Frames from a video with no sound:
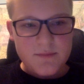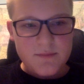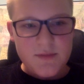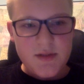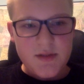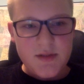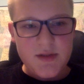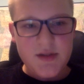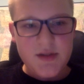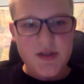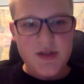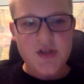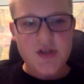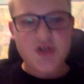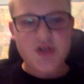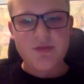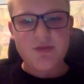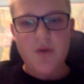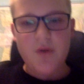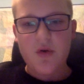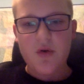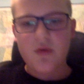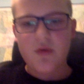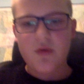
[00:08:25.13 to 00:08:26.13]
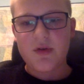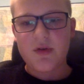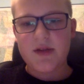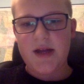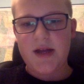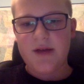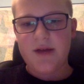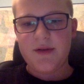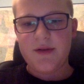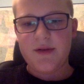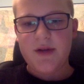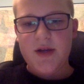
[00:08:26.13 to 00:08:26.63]
the Ichimoku
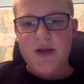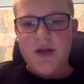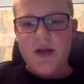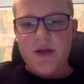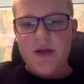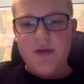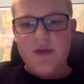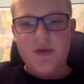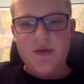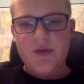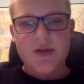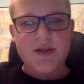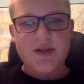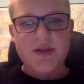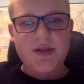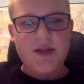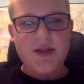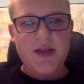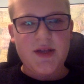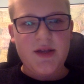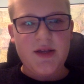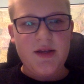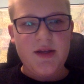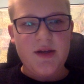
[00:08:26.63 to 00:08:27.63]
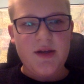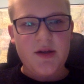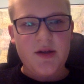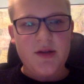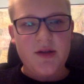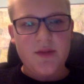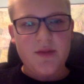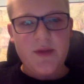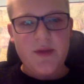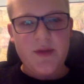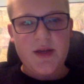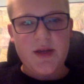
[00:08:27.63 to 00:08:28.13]
cloud, you can see on
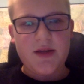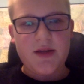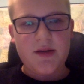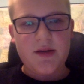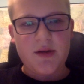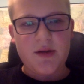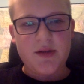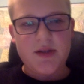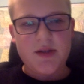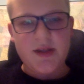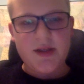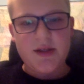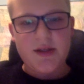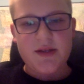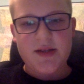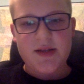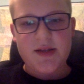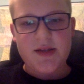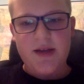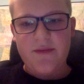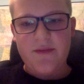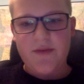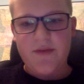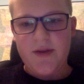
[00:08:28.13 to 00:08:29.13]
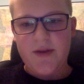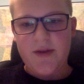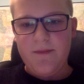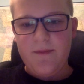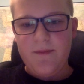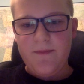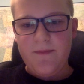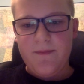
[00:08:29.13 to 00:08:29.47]
the daily time frame.